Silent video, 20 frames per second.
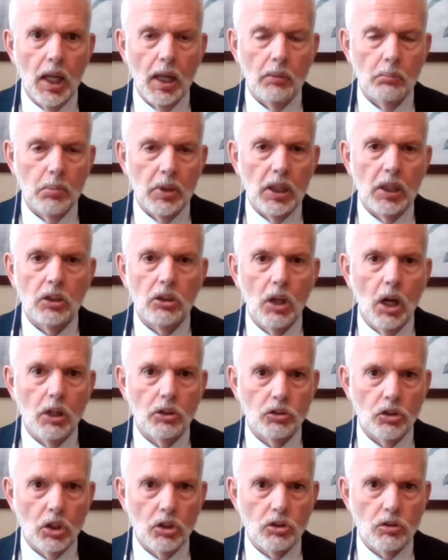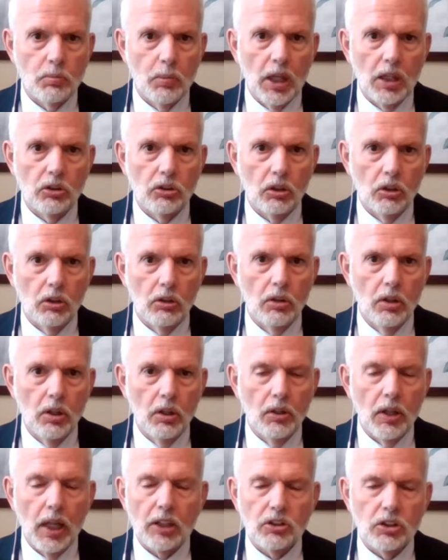and being non-judgmental,
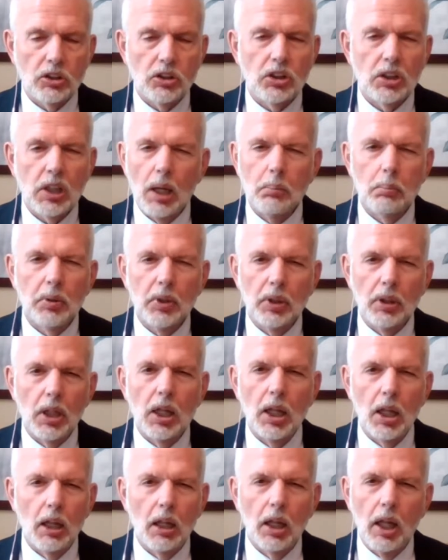that's a step in,